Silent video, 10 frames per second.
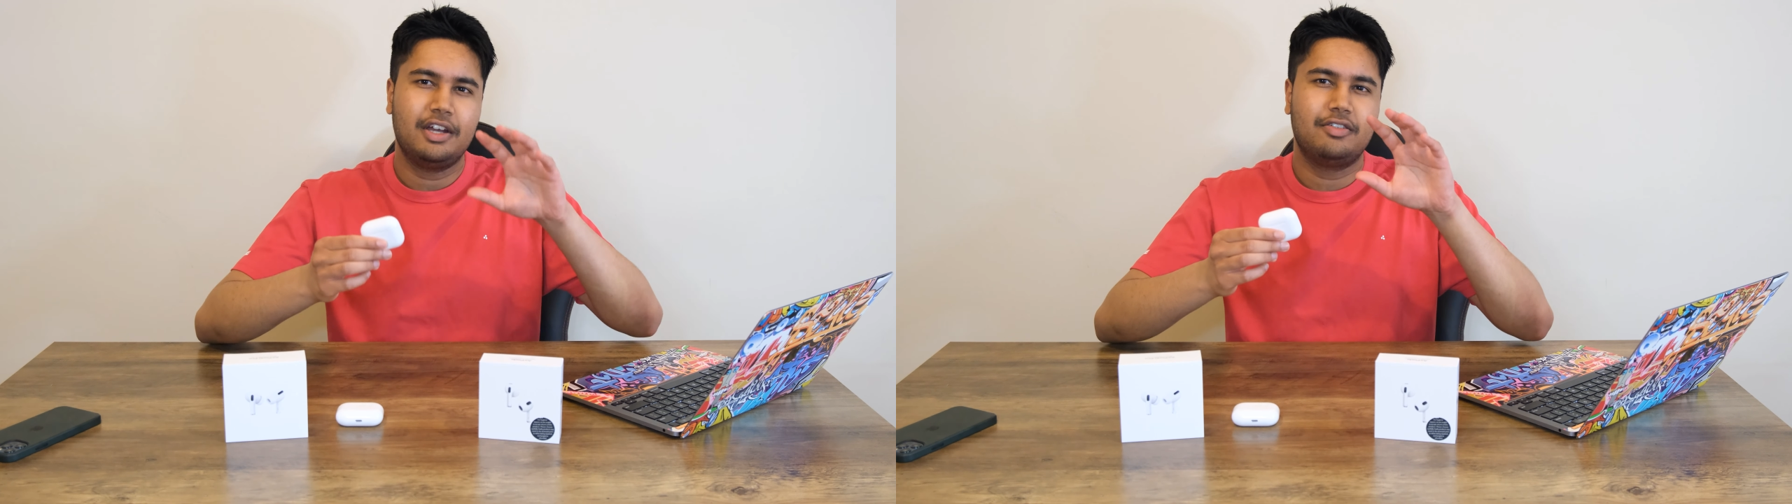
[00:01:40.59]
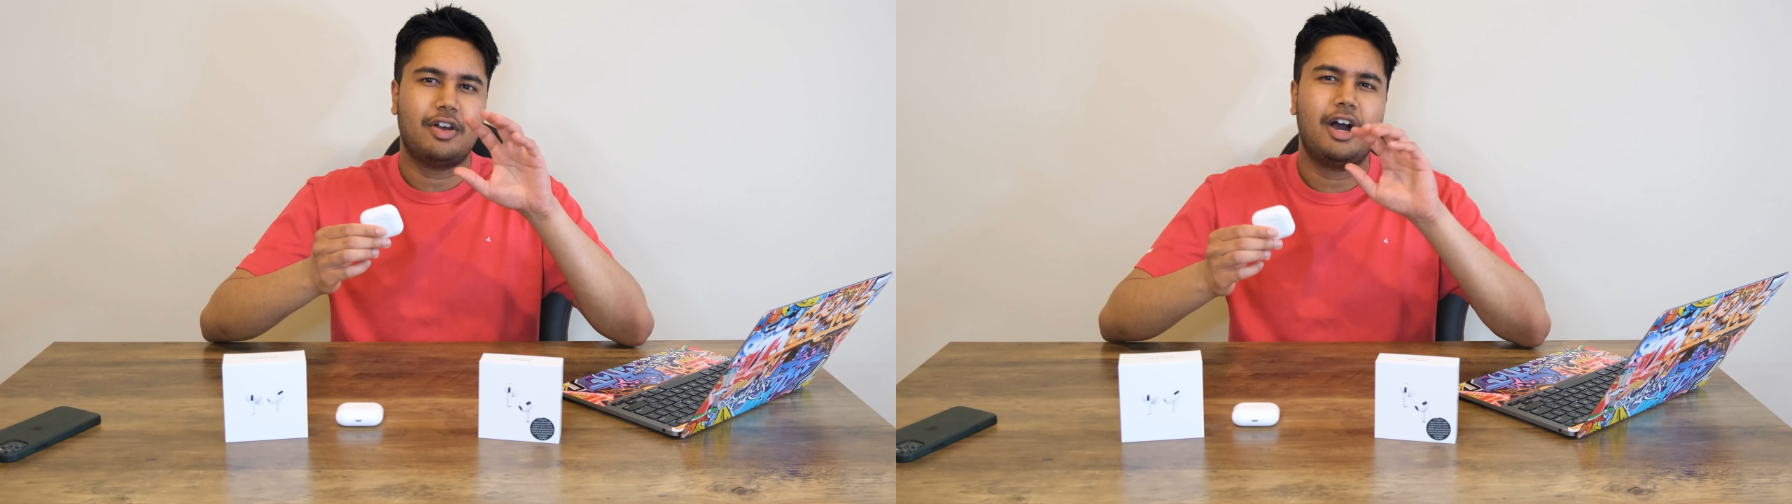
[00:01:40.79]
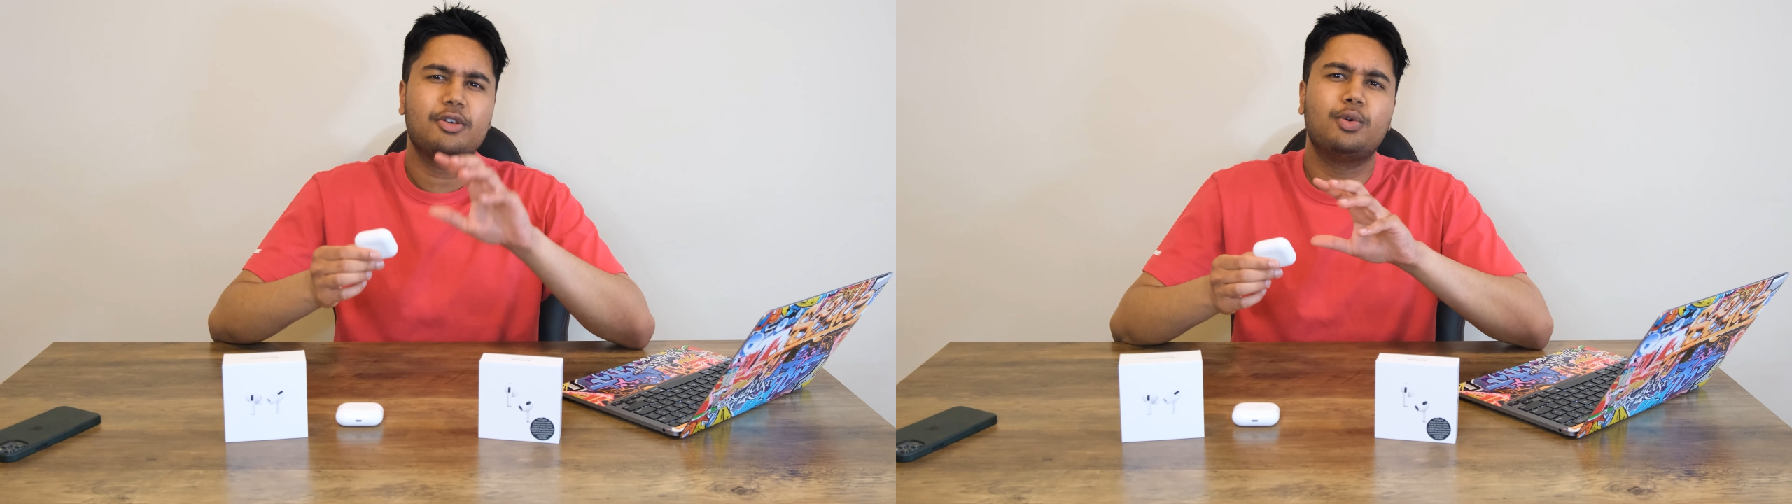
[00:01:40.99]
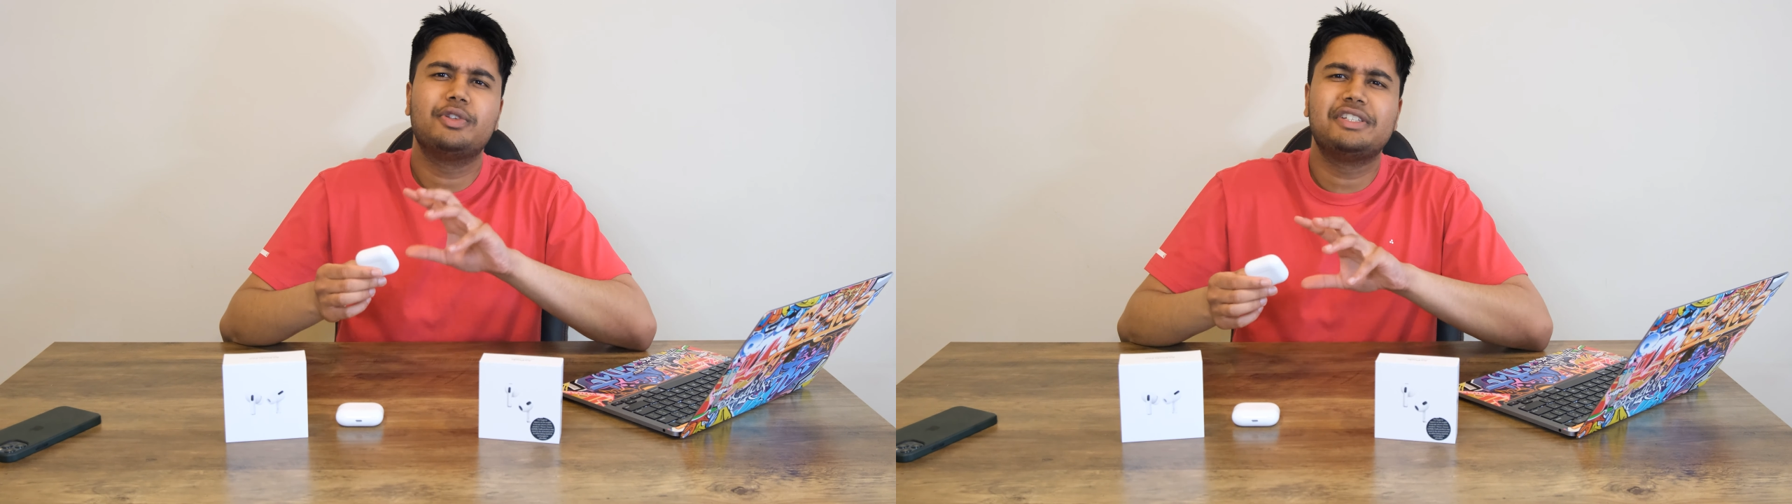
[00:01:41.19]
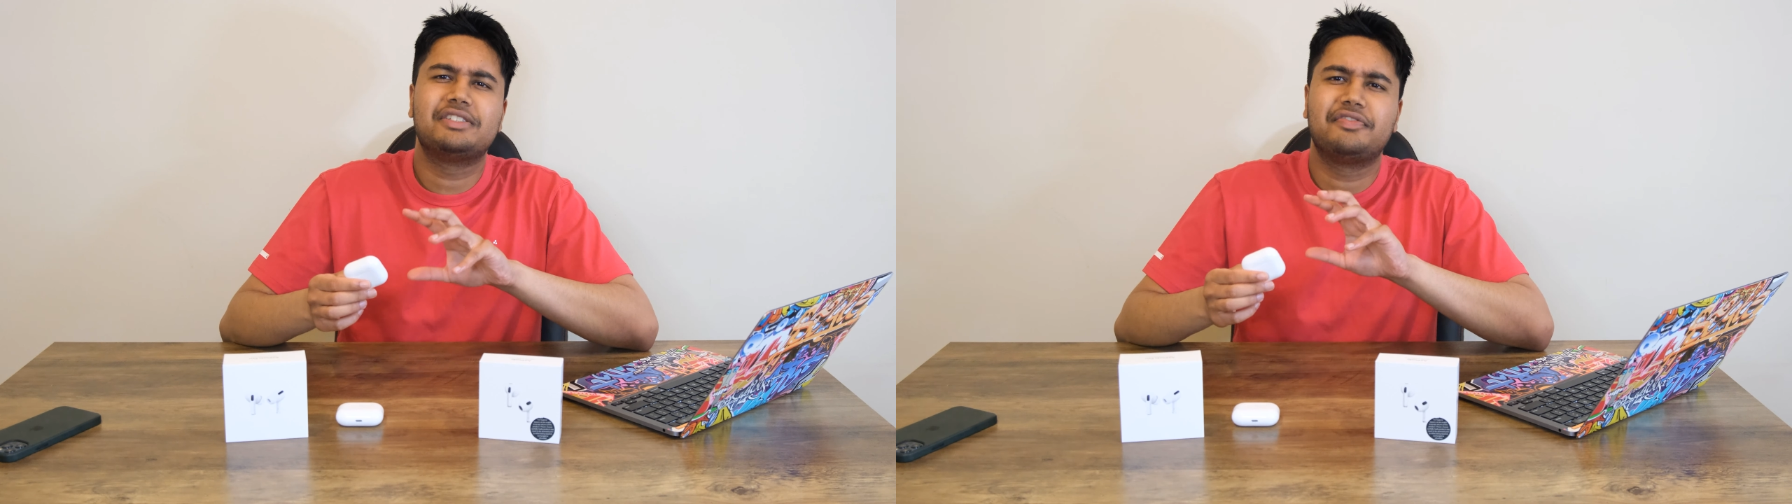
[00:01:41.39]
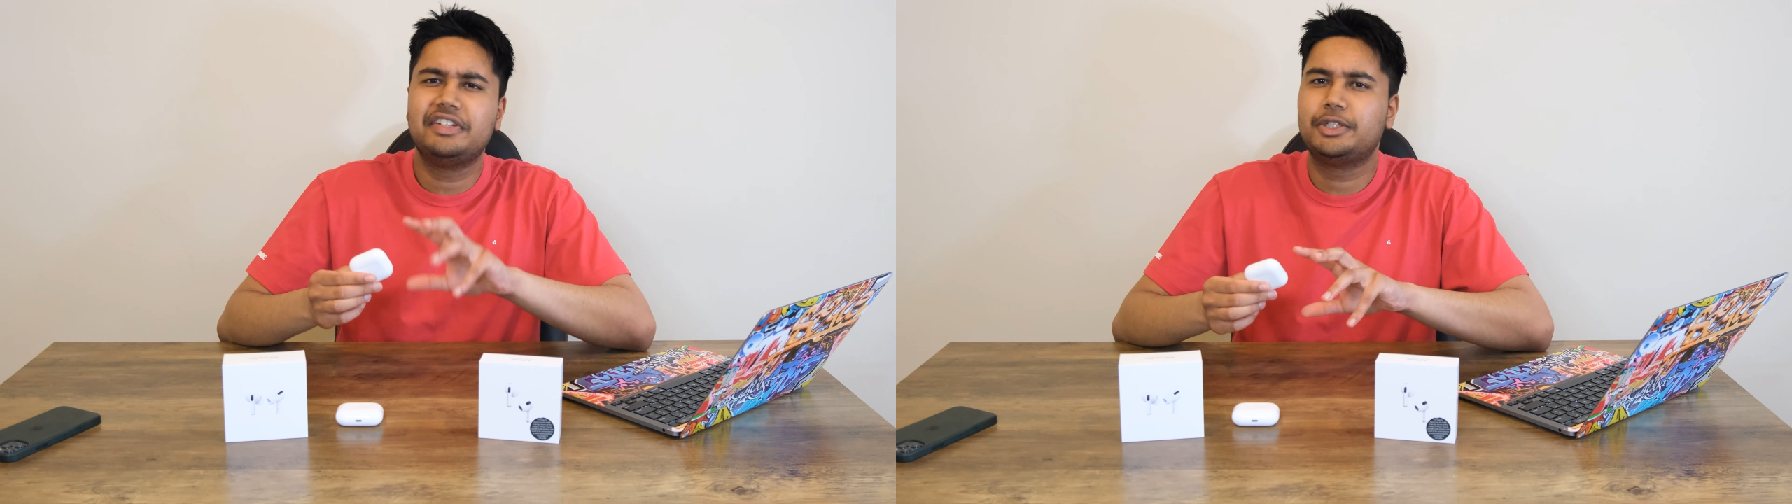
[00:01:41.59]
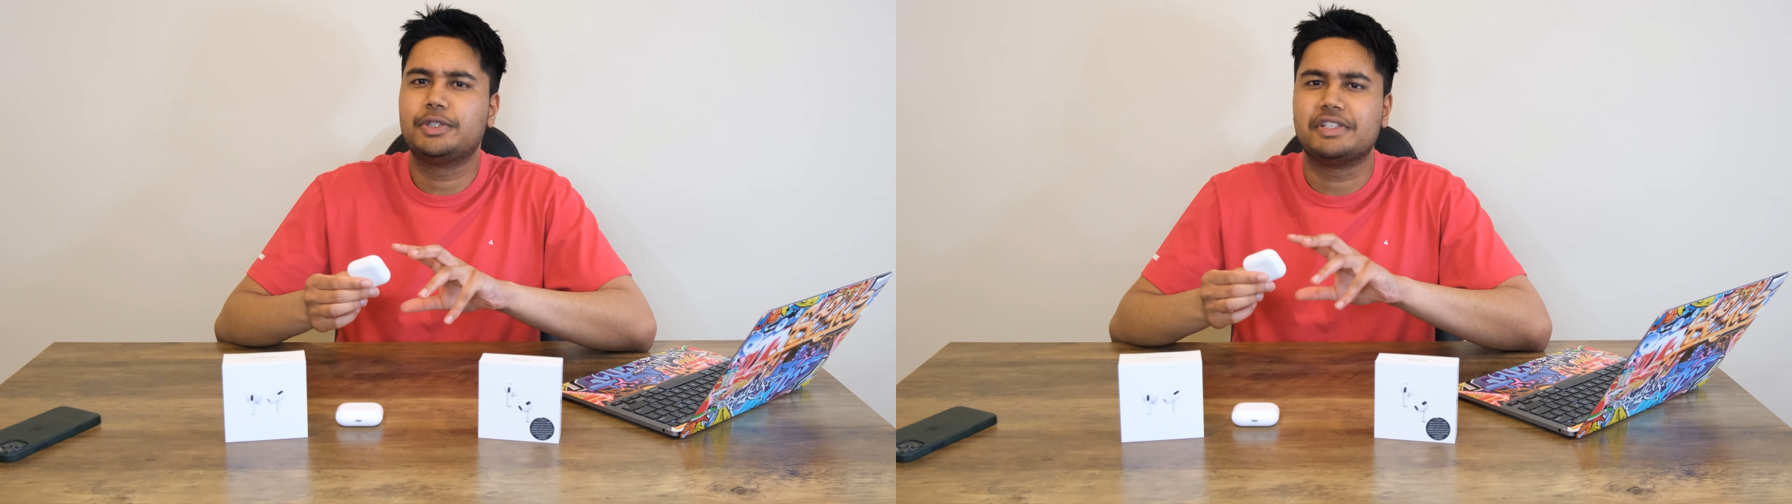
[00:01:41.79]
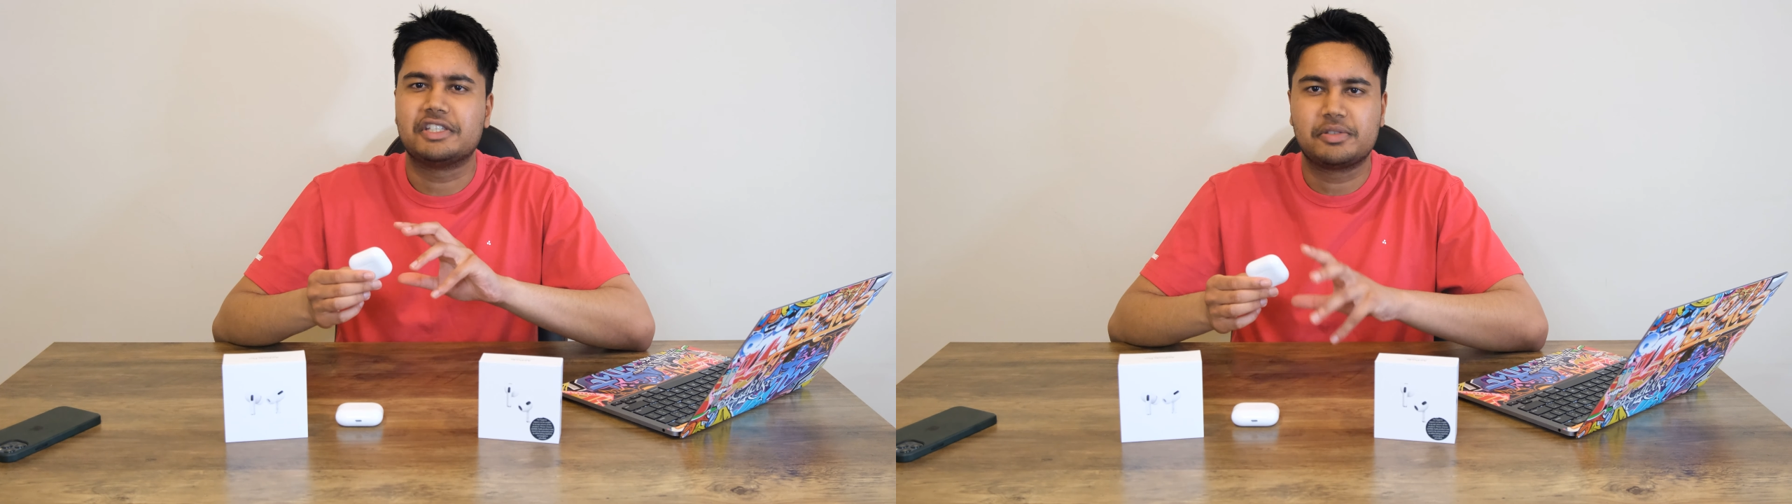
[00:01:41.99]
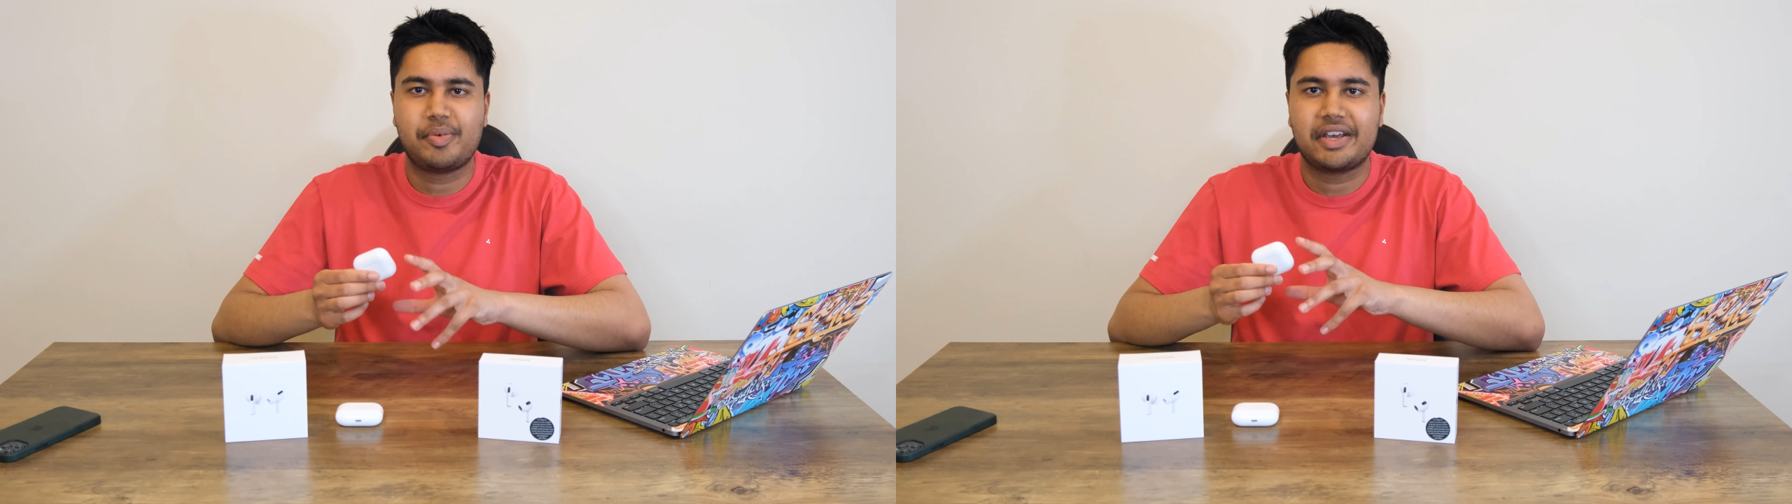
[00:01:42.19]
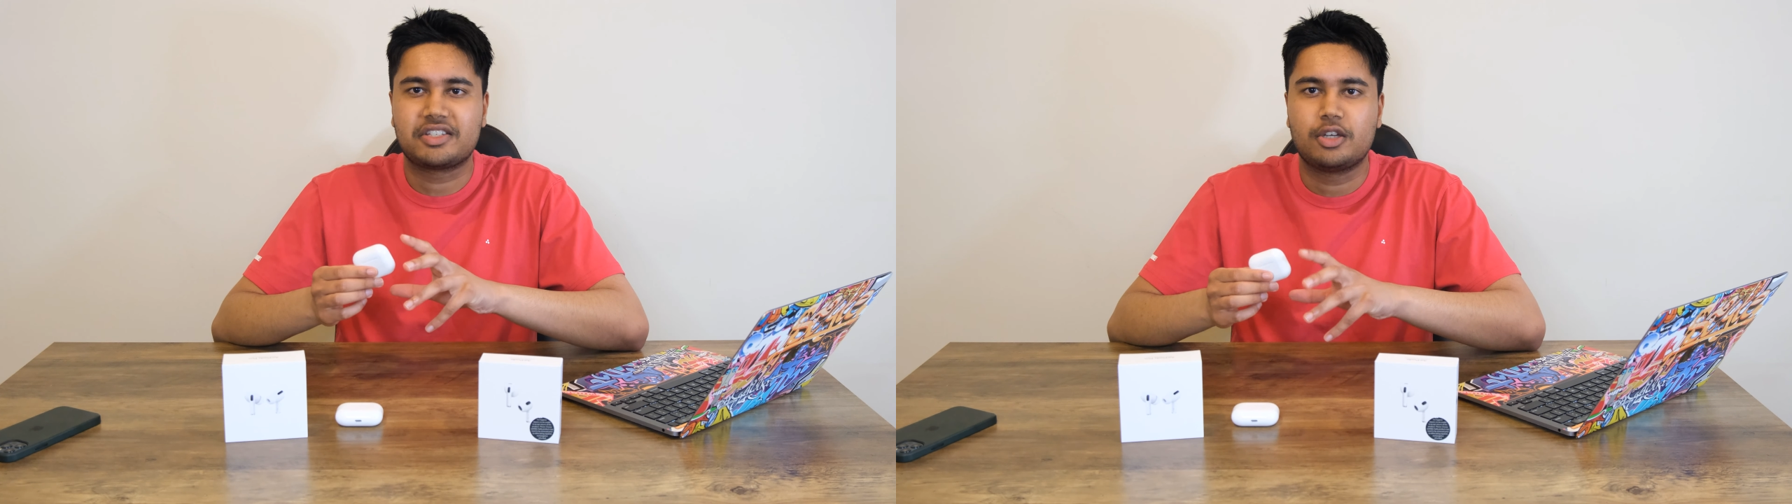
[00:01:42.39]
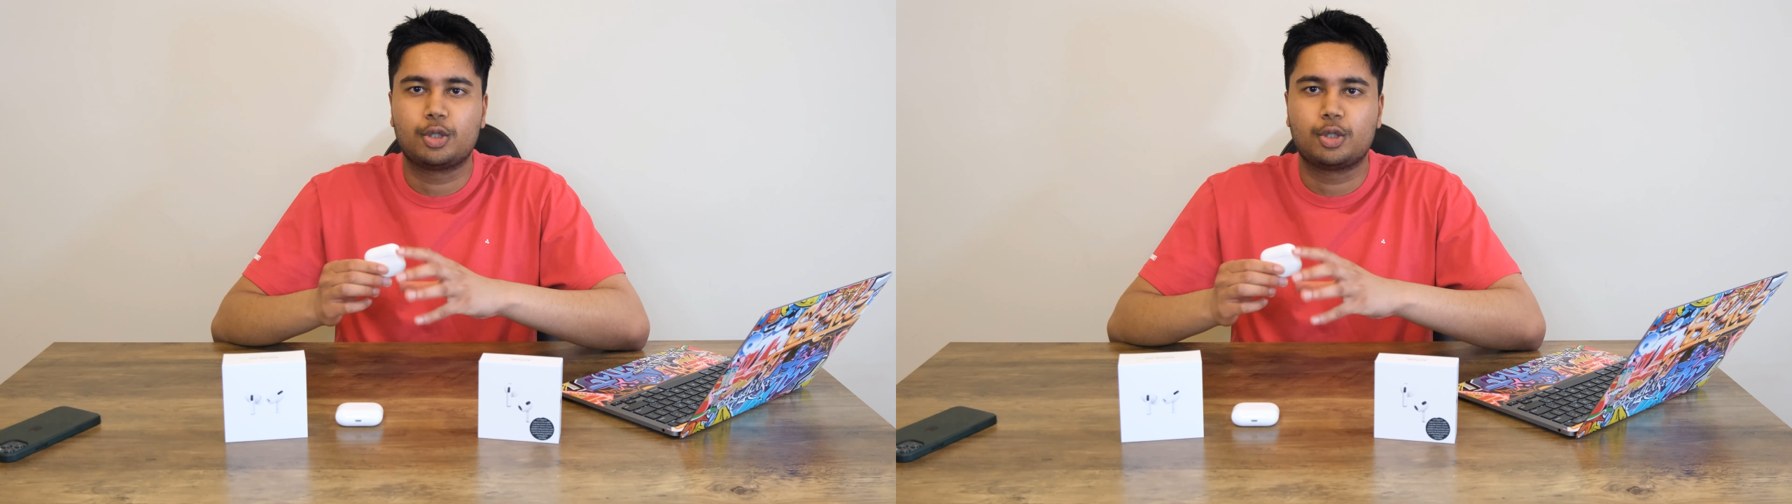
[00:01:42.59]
Now, how do all these features and specs